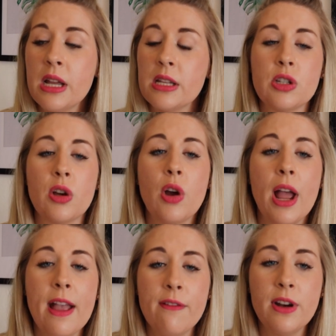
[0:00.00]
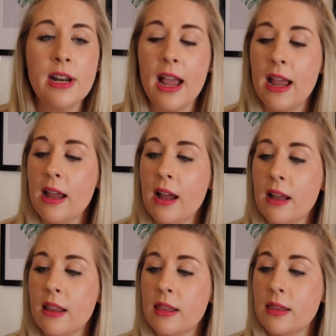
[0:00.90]
So every day,
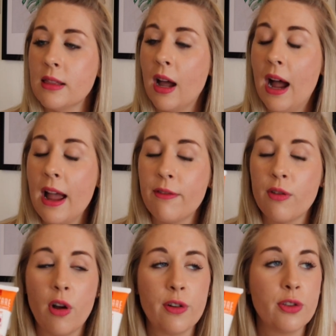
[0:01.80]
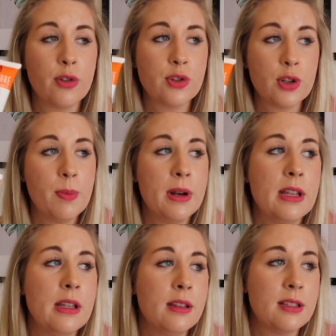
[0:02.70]
I have gone through so
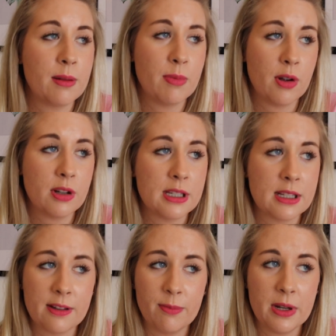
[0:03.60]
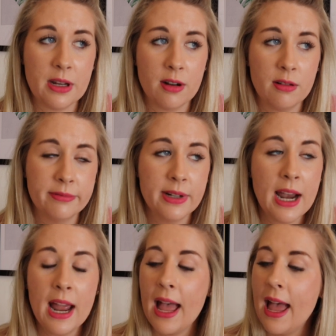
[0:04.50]
many sunblocks since I've been here,
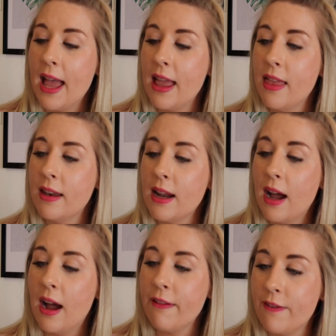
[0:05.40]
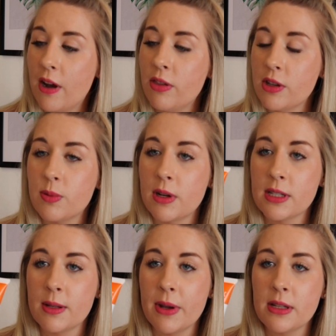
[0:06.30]
and I found this one
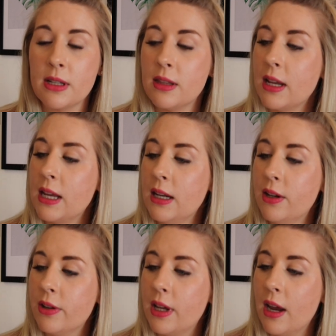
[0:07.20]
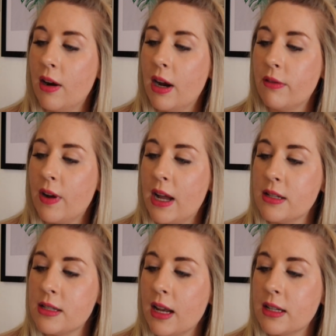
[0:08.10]
is the best. The HelioCare
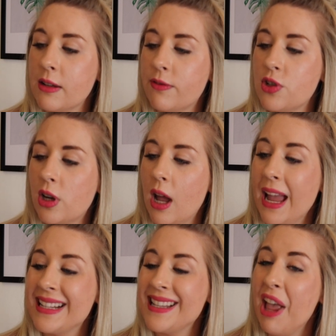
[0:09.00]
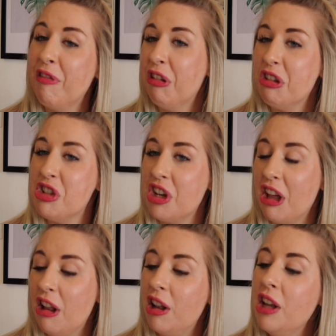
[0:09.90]
Advanced XF
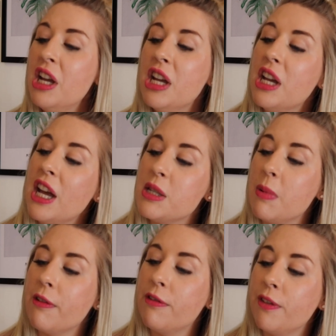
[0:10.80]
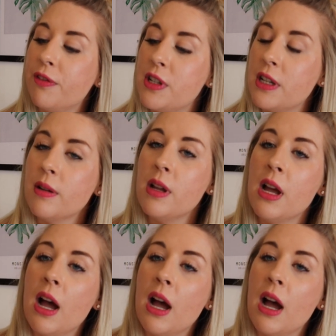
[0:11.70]
Gel SPF 50.